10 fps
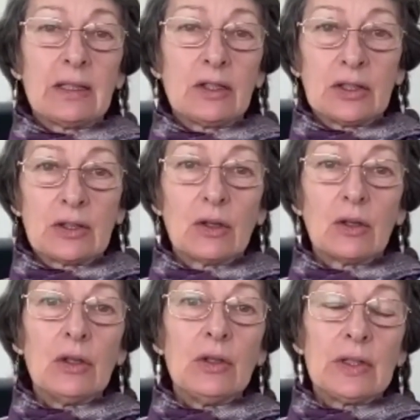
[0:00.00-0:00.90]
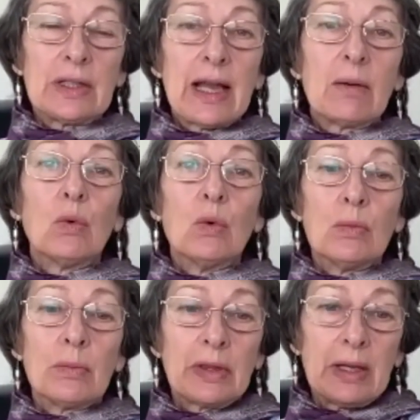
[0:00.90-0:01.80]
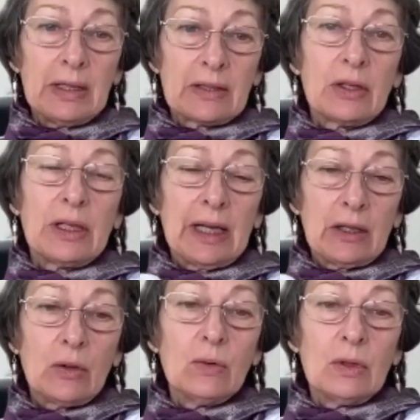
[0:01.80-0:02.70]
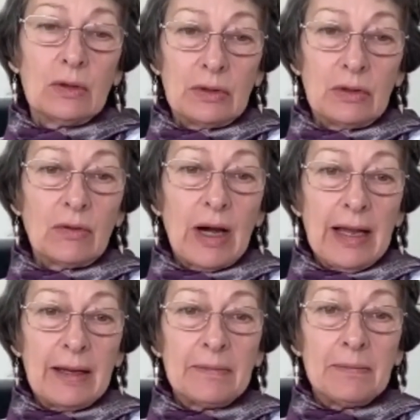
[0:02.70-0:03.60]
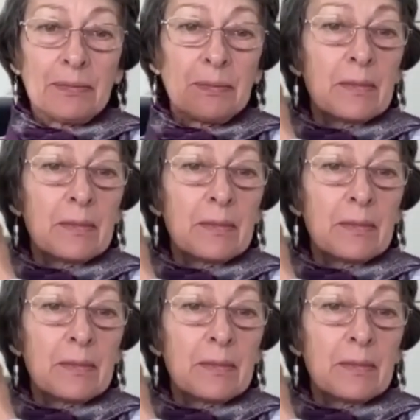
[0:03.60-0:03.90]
it's just going to lose that warmth and it's going to get cooler and grayer.